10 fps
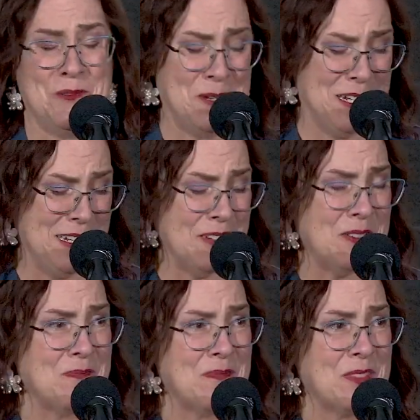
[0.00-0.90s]
We
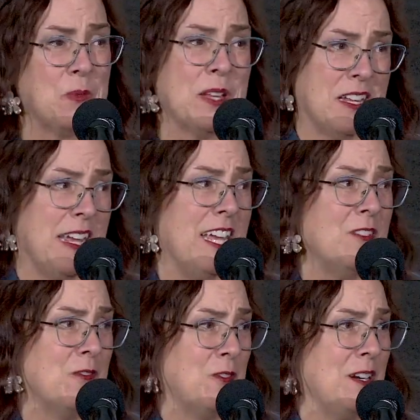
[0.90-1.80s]

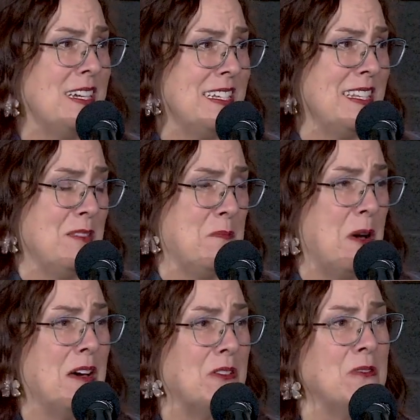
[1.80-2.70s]
gave Grace the
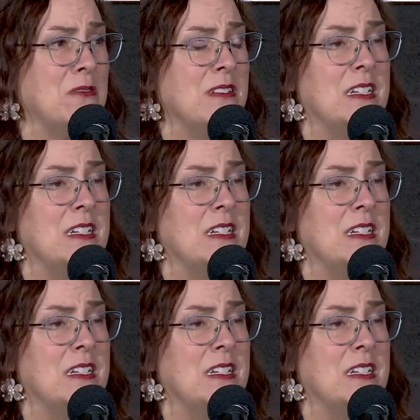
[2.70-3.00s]
bottle,